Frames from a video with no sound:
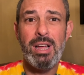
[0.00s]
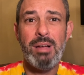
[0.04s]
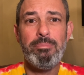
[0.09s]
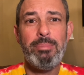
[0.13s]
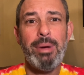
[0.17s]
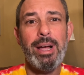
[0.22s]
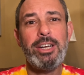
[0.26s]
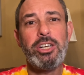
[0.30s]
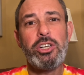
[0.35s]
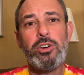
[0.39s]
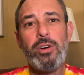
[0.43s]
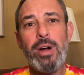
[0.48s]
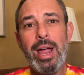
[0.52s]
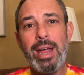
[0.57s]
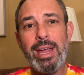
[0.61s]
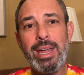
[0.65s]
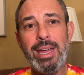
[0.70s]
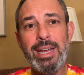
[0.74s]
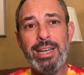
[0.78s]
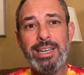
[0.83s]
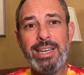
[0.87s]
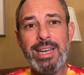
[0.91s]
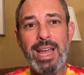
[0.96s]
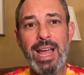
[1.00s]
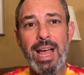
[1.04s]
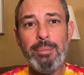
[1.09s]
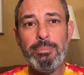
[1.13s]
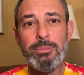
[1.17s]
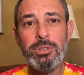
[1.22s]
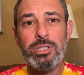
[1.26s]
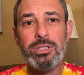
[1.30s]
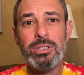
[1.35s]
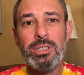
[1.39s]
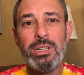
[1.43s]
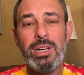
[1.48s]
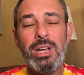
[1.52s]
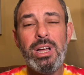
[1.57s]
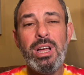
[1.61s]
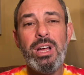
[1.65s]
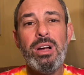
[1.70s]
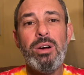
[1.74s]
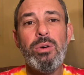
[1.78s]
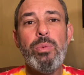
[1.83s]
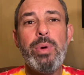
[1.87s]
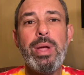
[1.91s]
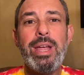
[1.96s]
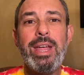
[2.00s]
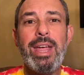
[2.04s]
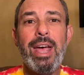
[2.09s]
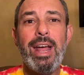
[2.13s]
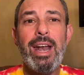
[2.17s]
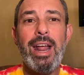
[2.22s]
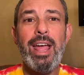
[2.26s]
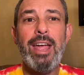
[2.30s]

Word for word: By tracking temps, we get